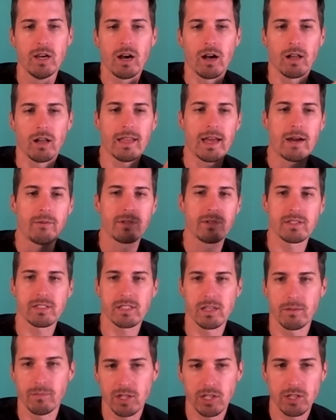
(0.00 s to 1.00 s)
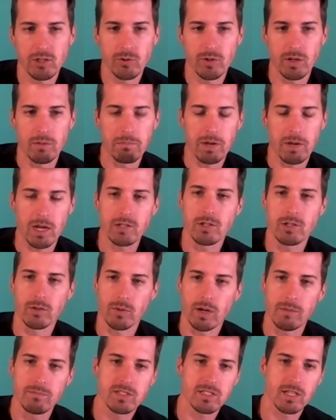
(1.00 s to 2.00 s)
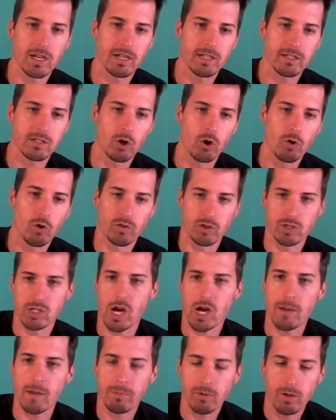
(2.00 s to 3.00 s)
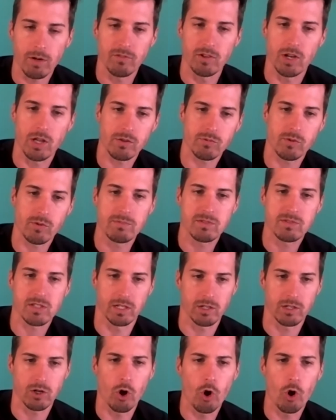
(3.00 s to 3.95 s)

allowing somebody to embed your website over top of another website